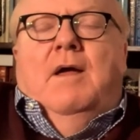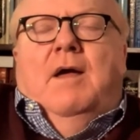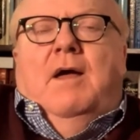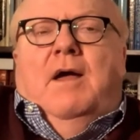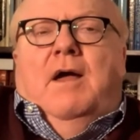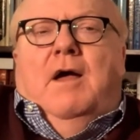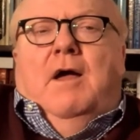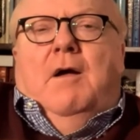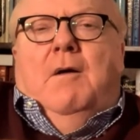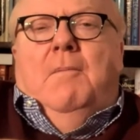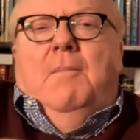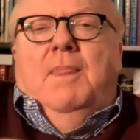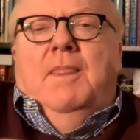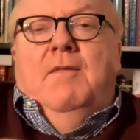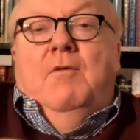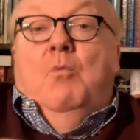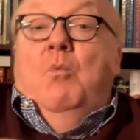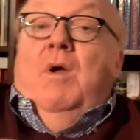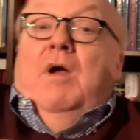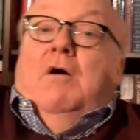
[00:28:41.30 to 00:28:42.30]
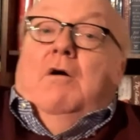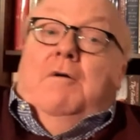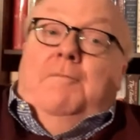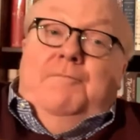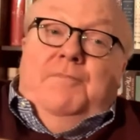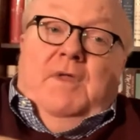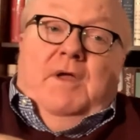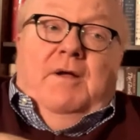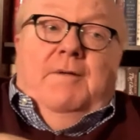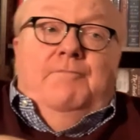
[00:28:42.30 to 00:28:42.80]
Um,
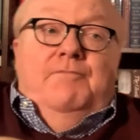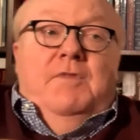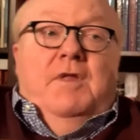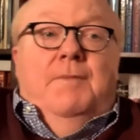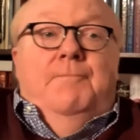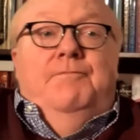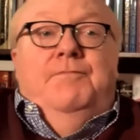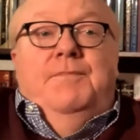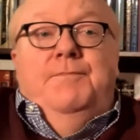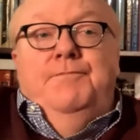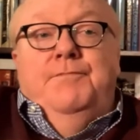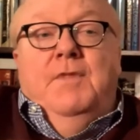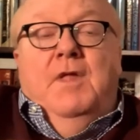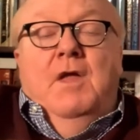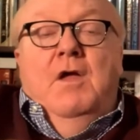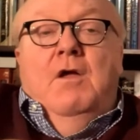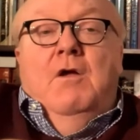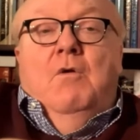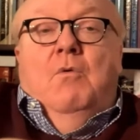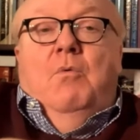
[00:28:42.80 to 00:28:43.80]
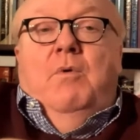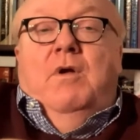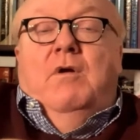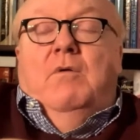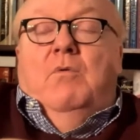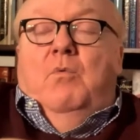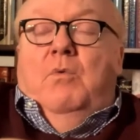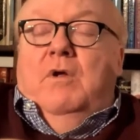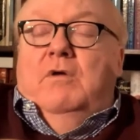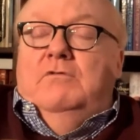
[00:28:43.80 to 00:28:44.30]
well,
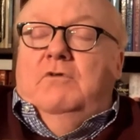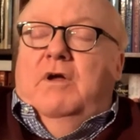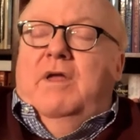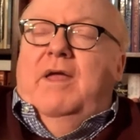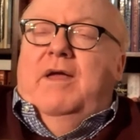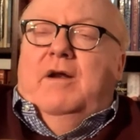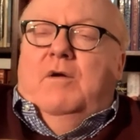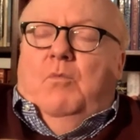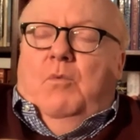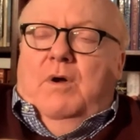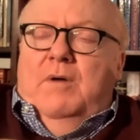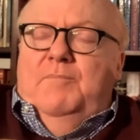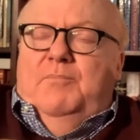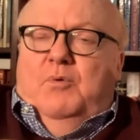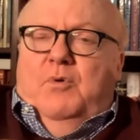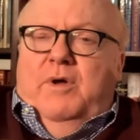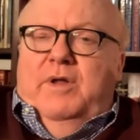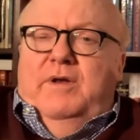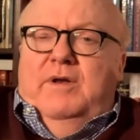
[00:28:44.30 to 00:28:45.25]
we're, we're looking at a $1.9